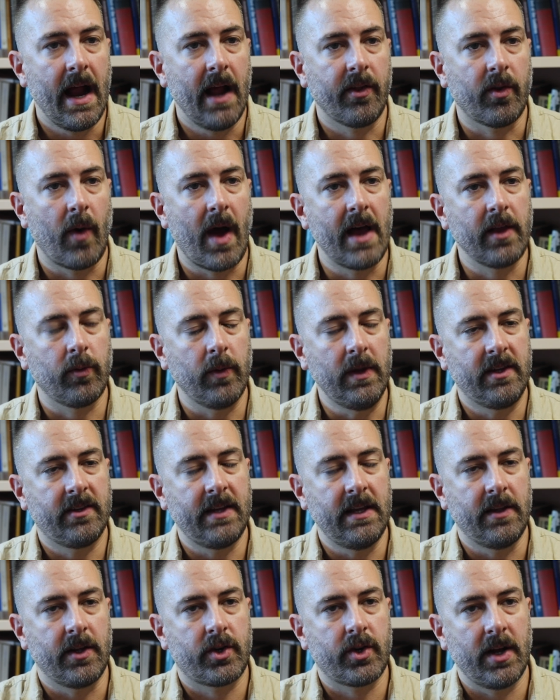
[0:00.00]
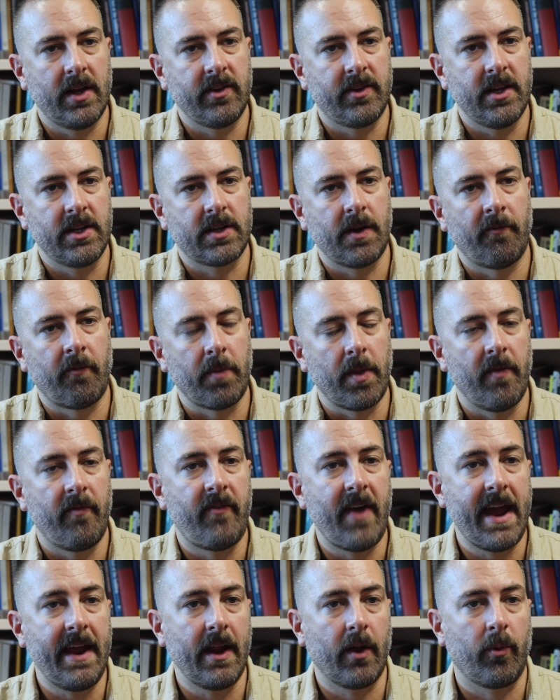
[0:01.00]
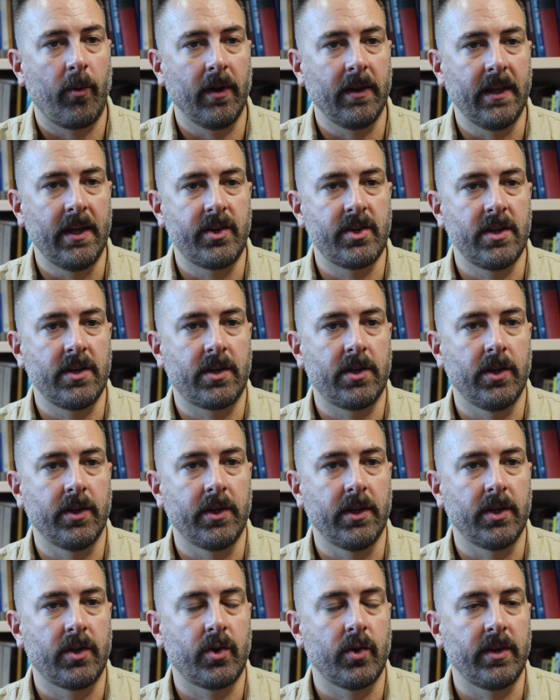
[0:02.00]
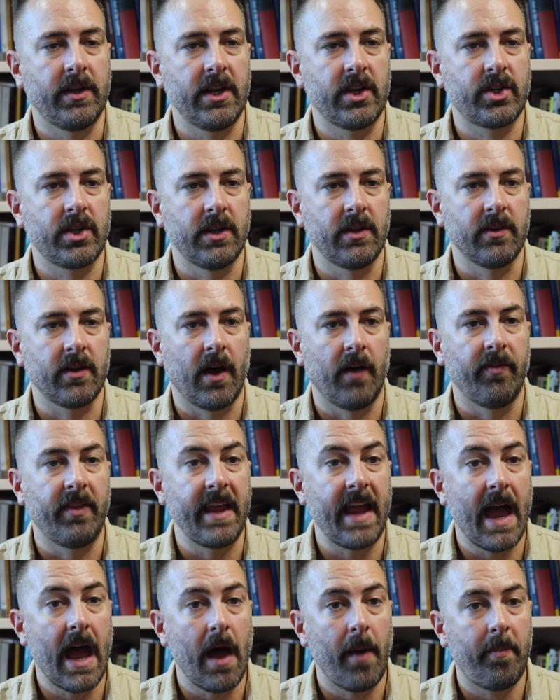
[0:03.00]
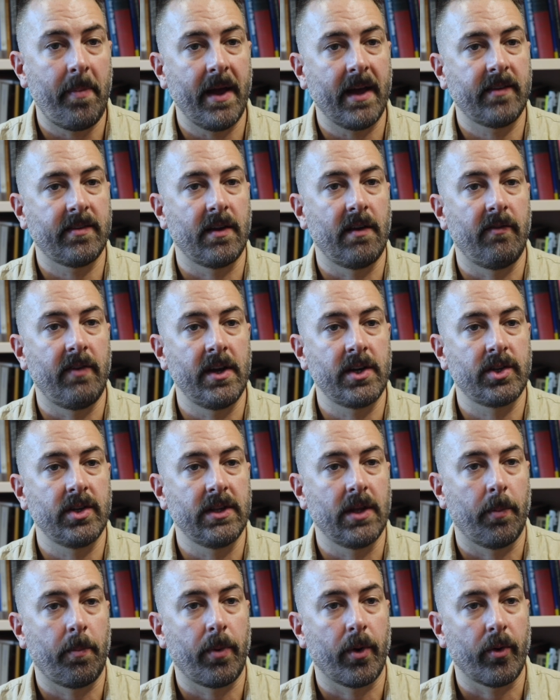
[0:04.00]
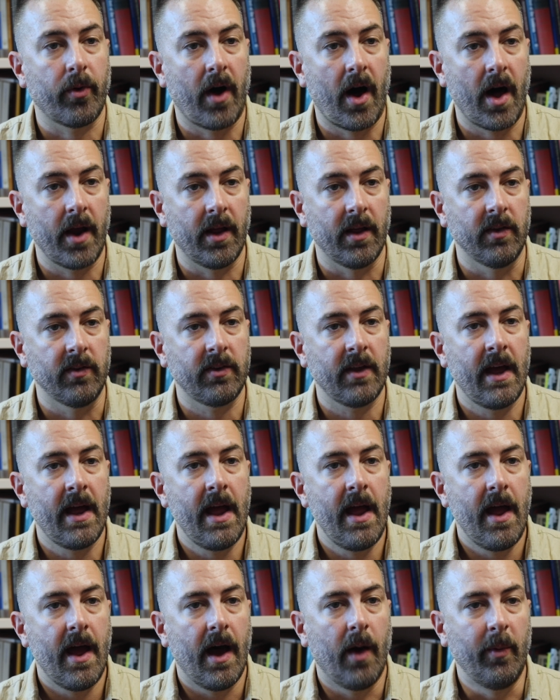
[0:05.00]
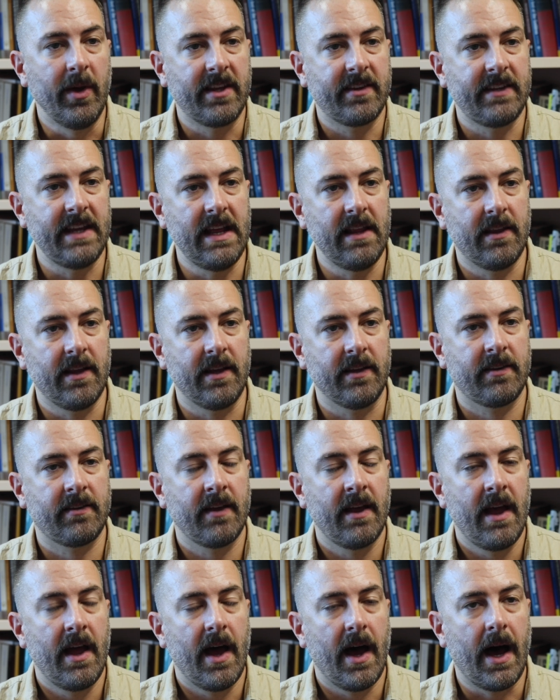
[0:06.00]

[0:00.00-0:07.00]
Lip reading: And so as we see the transition from the Vedic religion to the traditions of the epics and eventually the Puranas, we see this